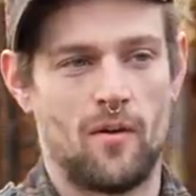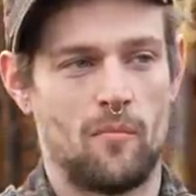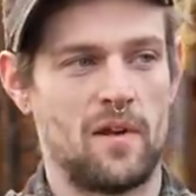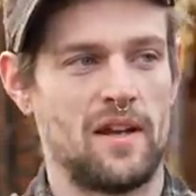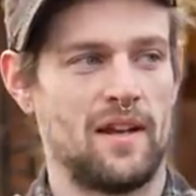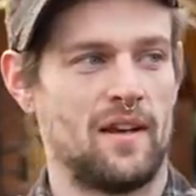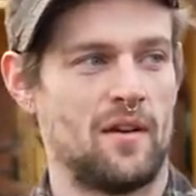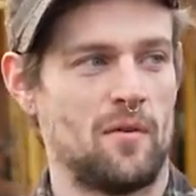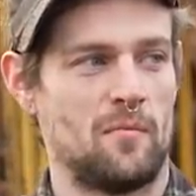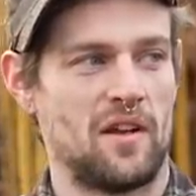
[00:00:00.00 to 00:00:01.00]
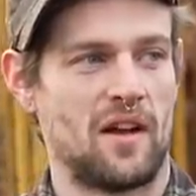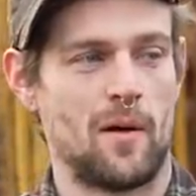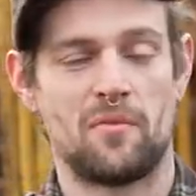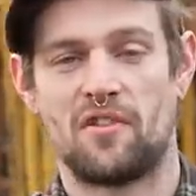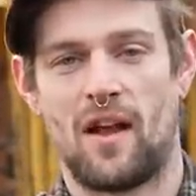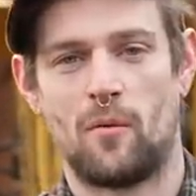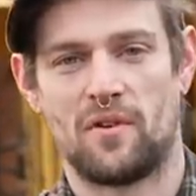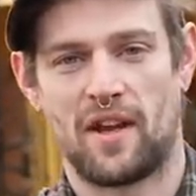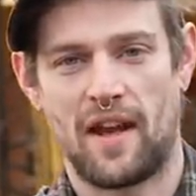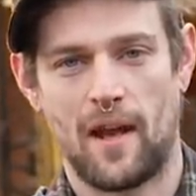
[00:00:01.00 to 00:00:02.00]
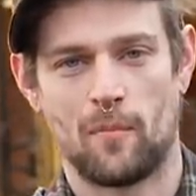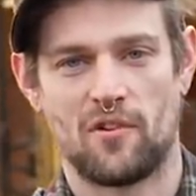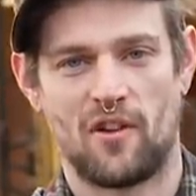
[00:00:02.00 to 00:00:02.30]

me being upset when the camera's